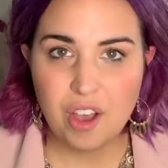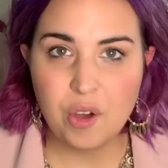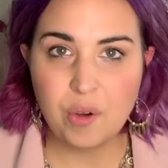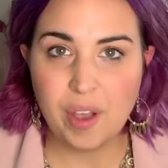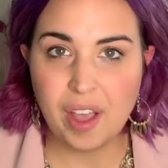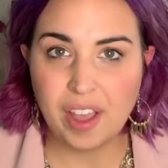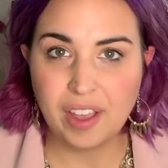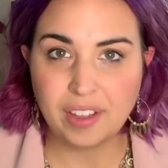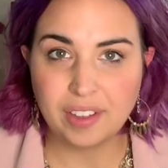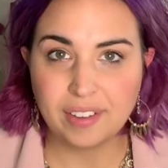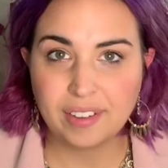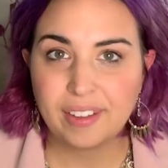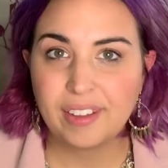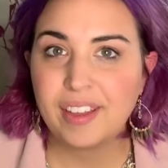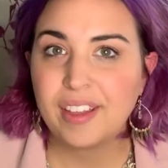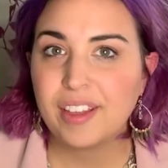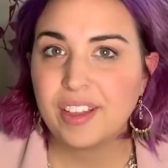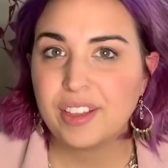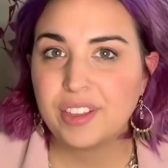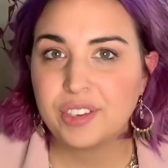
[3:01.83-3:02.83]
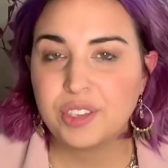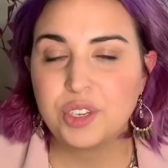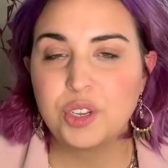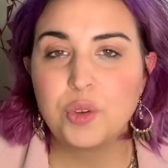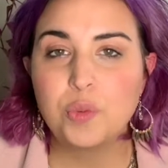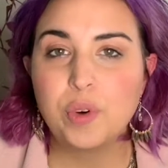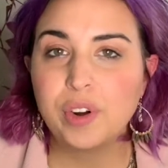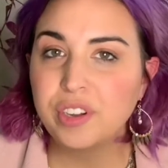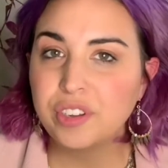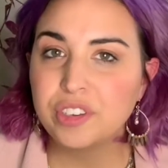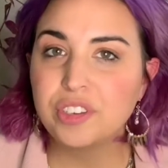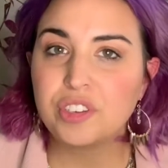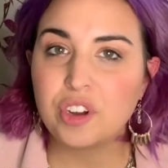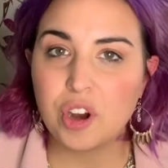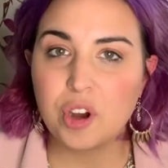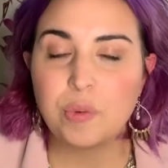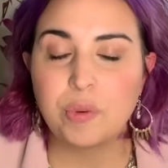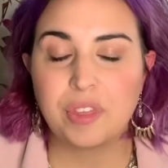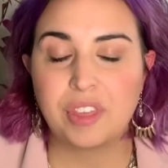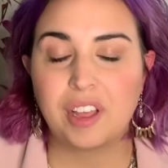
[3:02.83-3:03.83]
Okay, so you wanna
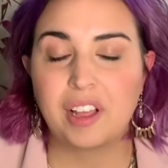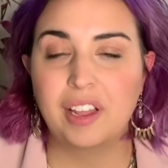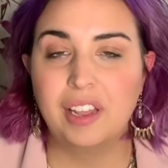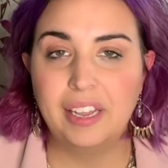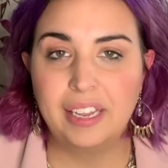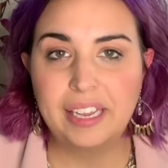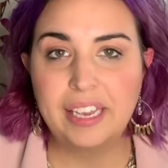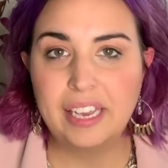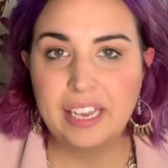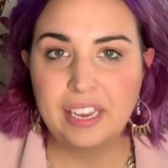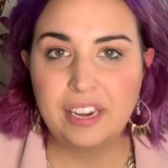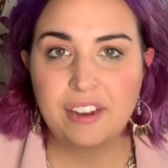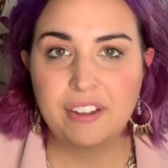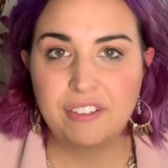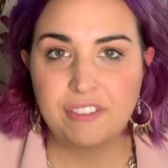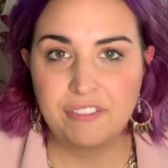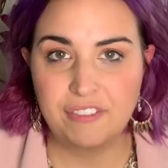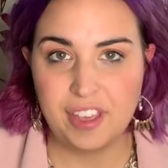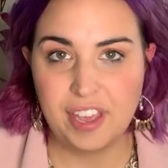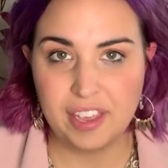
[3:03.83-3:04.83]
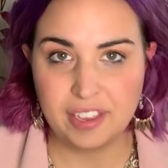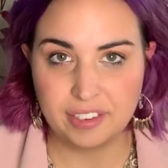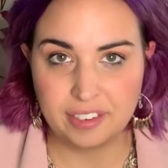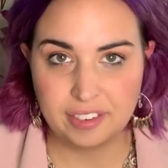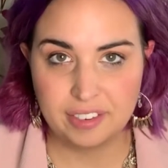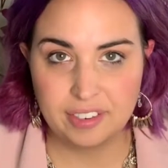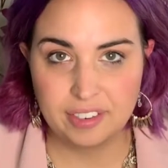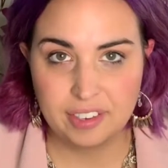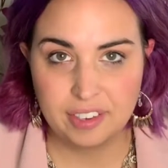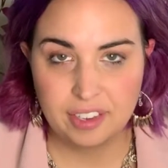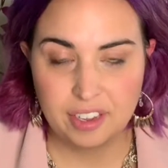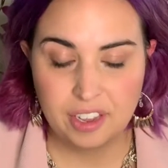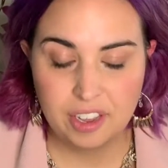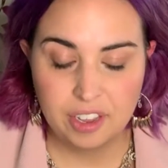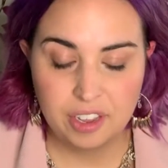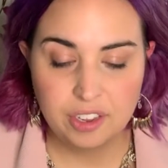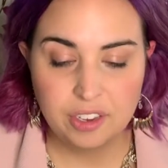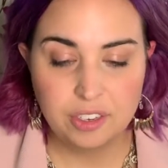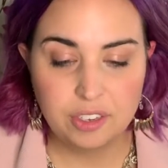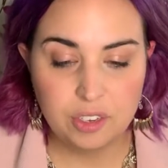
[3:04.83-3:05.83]
start with a clean face.
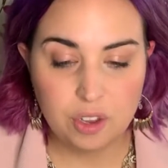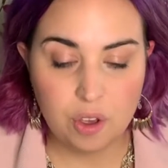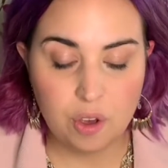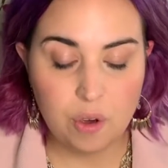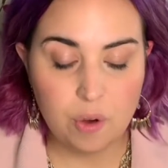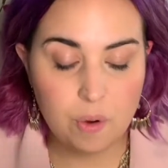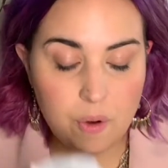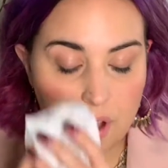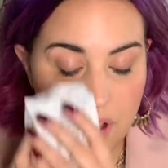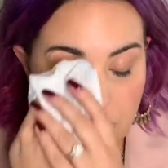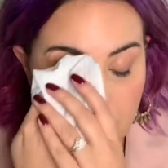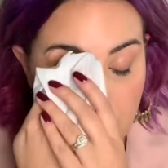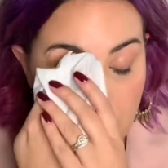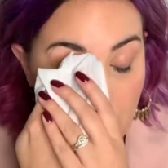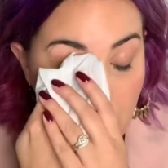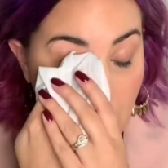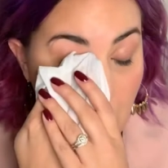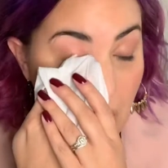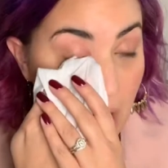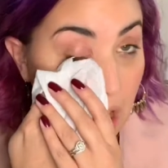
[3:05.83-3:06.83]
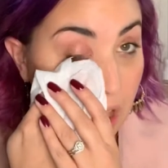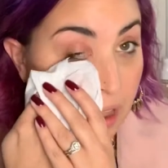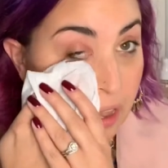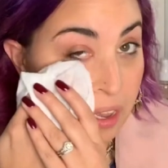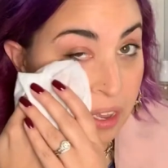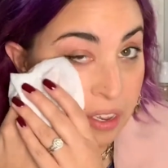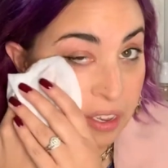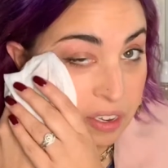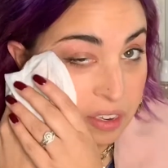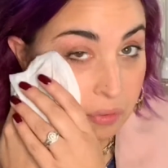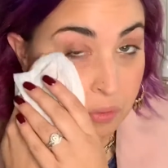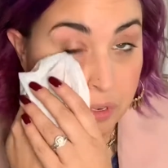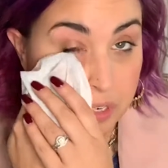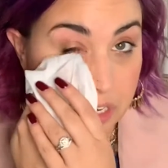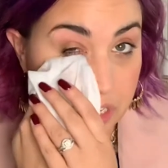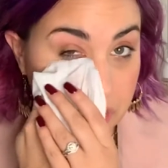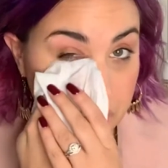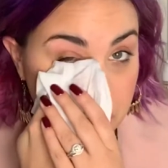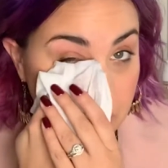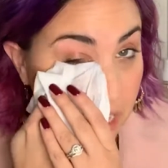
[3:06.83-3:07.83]
So I will
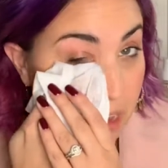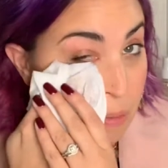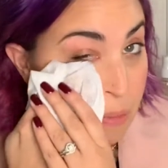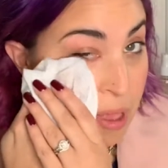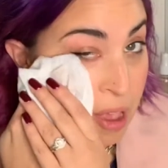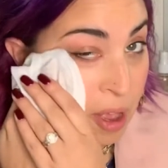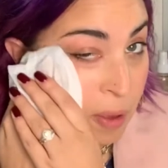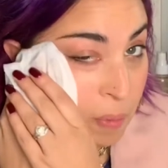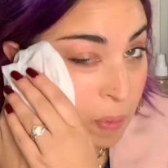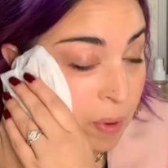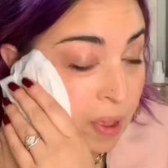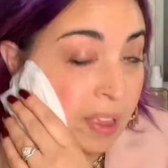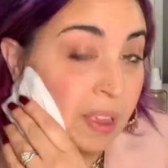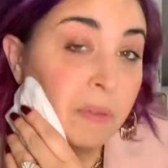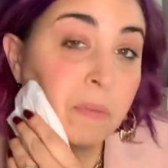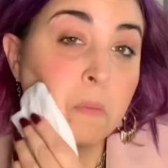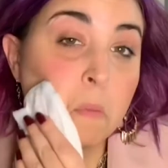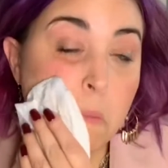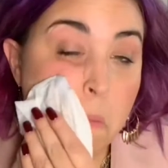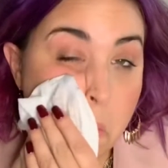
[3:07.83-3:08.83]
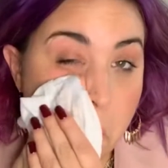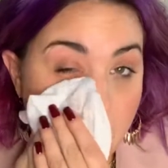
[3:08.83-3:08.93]
just take a makeup wipe.